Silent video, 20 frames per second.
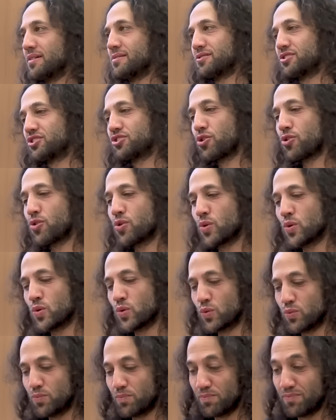
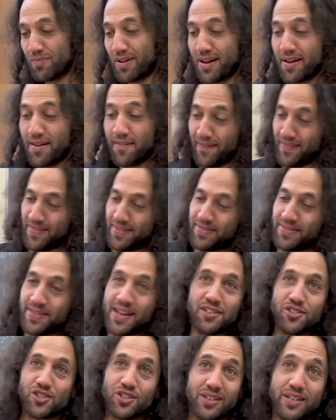So
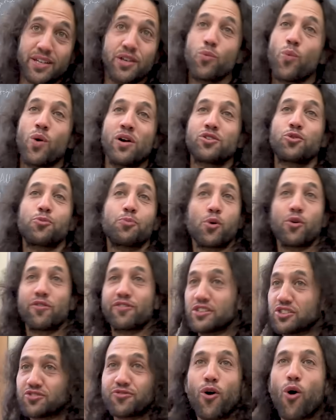naturally, you want to prove
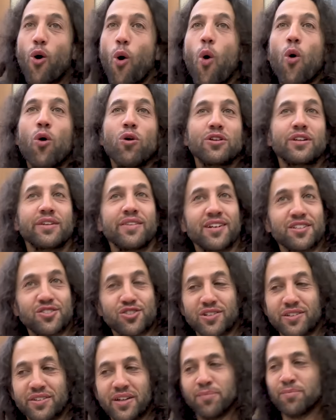this for all the
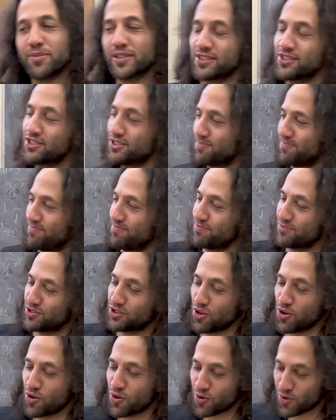natural numbers.
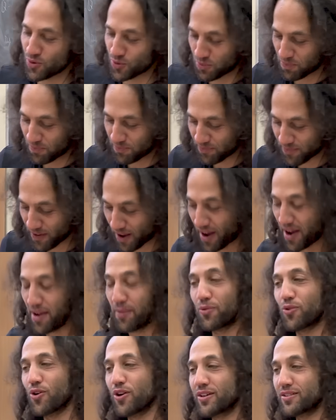So
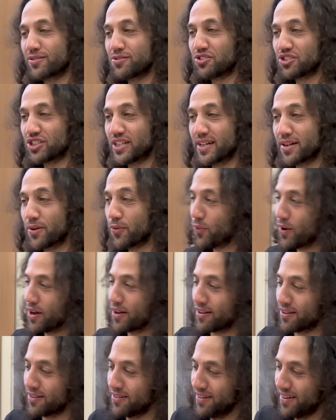I'm going to say,
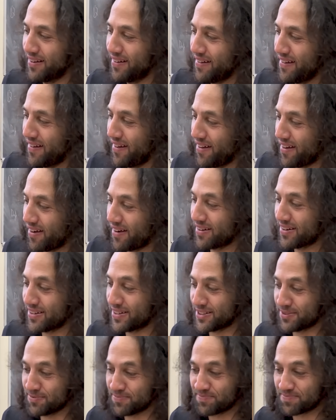well,
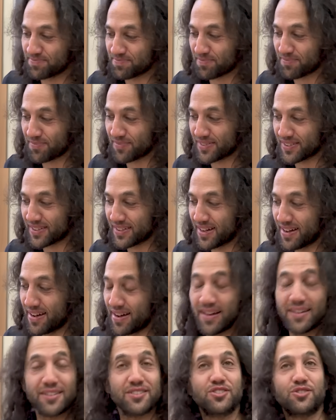
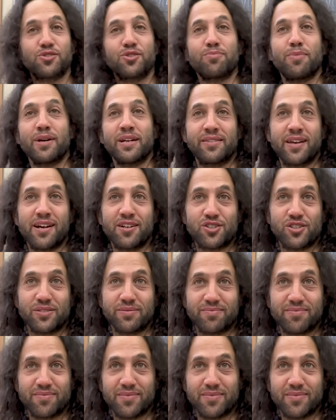let's do it by induction.